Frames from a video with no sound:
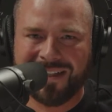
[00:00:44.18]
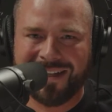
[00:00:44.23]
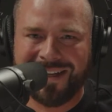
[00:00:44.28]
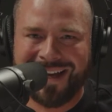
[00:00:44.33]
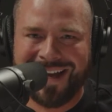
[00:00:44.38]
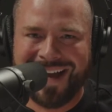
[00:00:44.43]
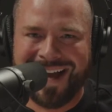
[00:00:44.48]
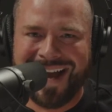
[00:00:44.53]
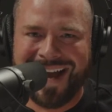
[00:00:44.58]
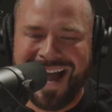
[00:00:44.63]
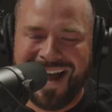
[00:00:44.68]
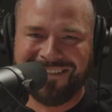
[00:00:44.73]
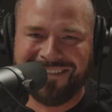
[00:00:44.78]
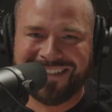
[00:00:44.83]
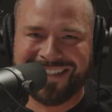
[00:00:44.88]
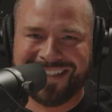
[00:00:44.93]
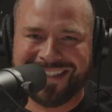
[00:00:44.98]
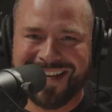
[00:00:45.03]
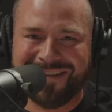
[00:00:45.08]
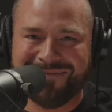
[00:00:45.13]
I have to
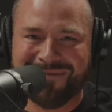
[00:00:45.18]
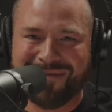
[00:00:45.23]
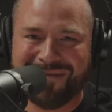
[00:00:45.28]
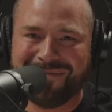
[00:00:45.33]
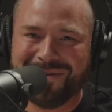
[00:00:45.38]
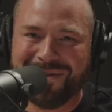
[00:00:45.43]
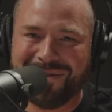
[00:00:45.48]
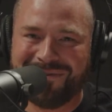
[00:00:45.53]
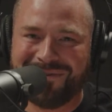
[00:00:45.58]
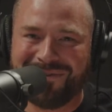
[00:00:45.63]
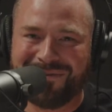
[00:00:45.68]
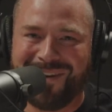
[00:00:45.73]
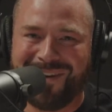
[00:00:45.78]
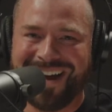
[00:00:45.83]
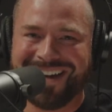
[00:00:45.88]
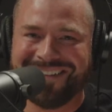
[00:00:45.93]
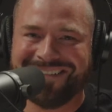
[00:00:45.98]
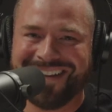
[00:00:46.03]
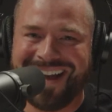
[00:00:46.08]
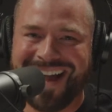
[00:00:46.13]
say, my beautiful
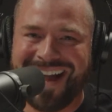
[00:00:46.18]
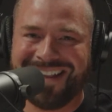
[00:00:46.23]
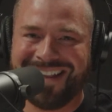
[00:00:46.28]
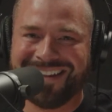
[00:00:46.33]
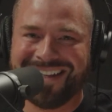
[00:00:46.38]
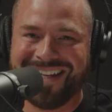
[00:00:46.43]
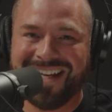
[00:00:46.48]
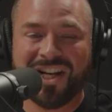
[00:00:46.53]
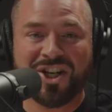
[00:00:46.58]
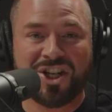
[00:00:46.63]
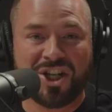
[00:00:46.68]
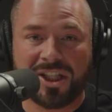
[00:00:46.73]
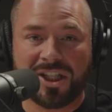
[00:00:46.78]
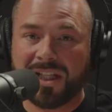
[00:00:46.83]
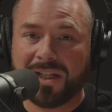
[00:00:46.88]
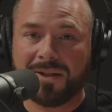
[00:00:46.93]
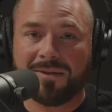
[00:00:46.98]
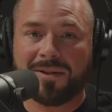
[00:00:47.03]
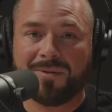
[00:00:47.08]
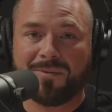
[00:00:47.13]
wife, Ali, she
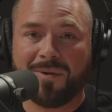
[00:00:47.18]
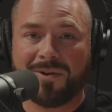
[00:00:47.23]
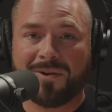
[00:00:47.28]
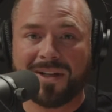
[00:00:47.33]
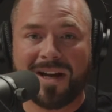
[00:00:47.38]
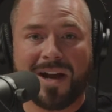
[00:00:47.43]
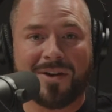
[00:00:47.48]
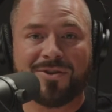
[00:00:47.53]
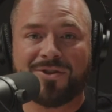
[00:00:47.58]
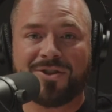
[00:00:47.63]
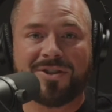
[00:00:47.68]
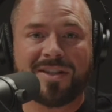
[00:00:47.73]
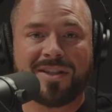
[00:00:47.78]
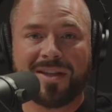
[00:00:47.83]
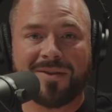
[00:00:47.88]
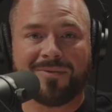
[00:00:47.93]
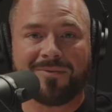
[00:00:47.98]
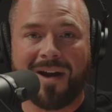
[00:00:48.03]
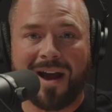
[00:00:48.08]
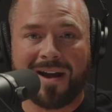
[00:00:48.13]
literally wrote it out. You should see
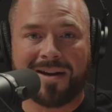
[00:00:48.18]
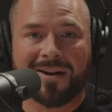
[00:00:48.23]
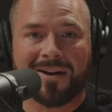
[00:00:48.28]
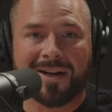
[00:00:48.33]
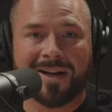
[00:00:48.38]
the writer,